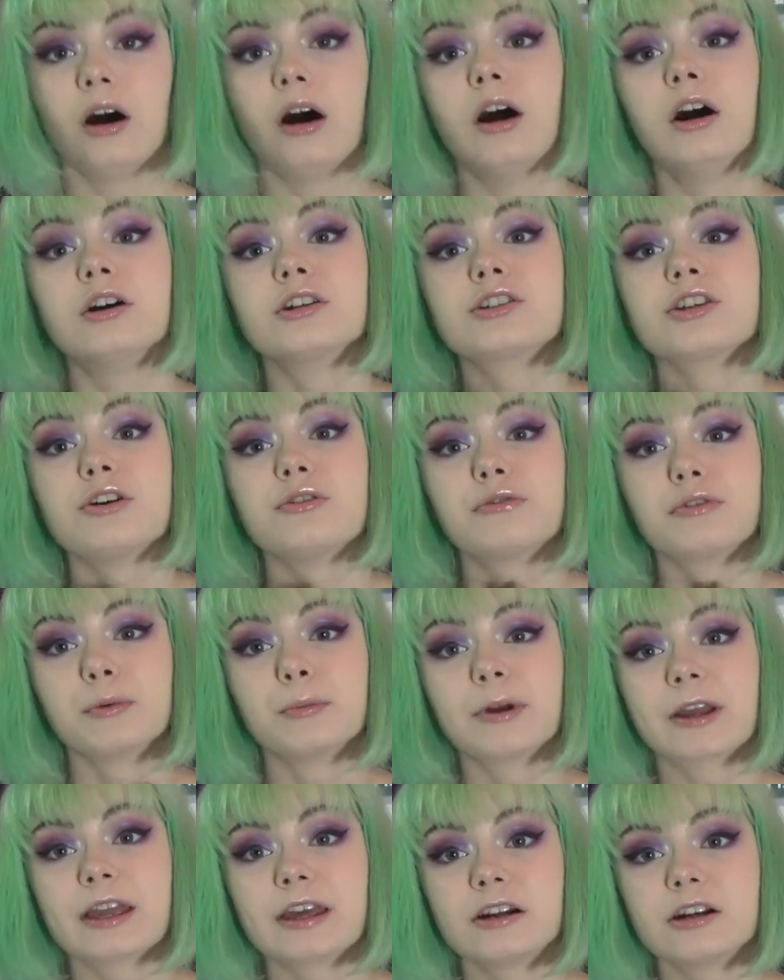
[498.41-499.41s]
Also, for
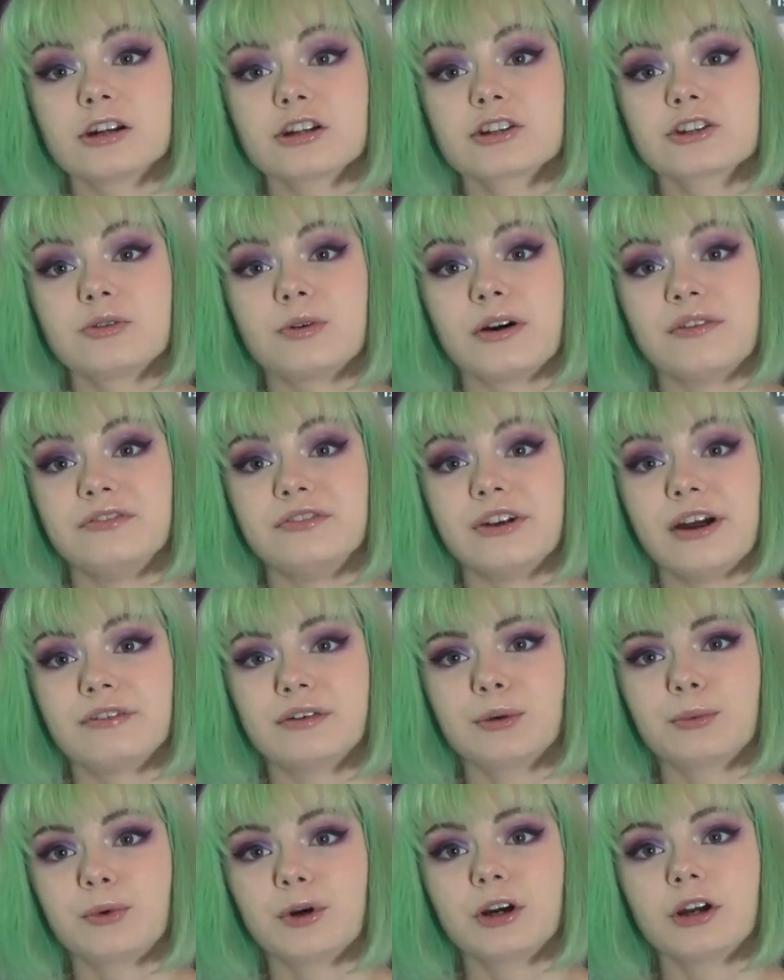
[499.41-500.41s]
beginners who have
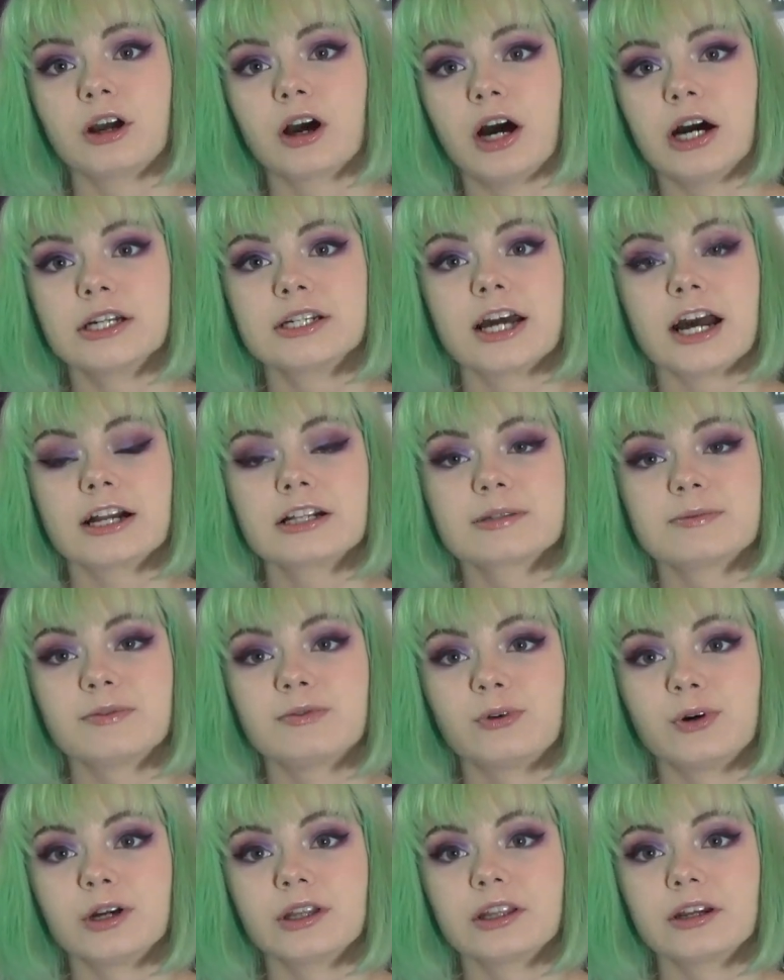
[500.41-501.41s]
never worn contacts
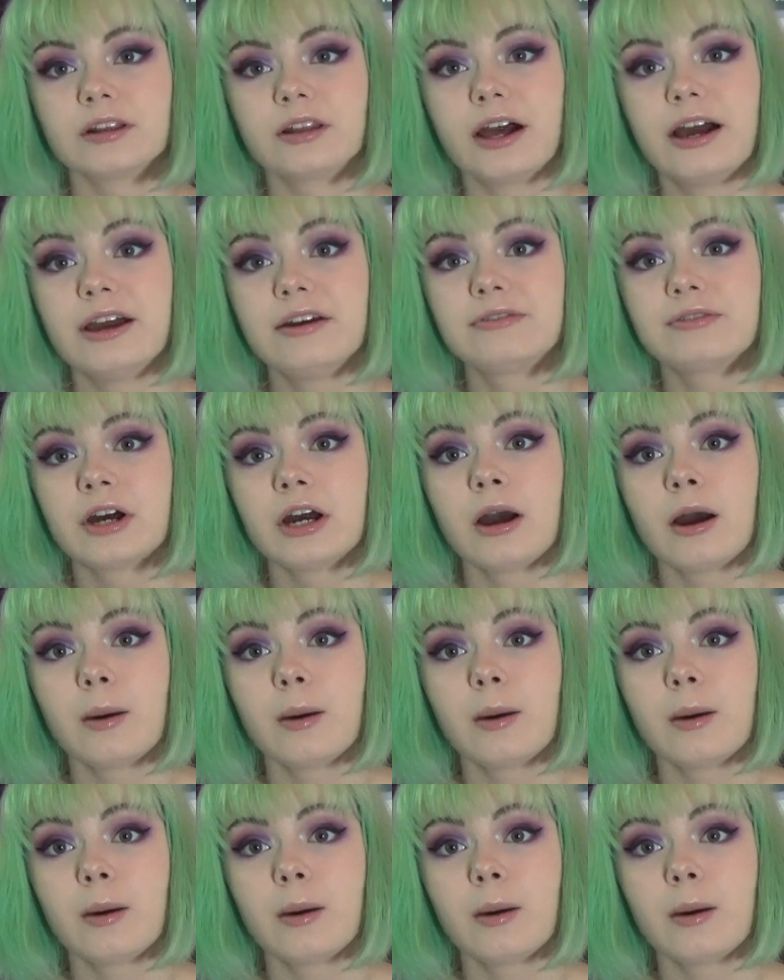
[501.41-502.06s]
before in their life,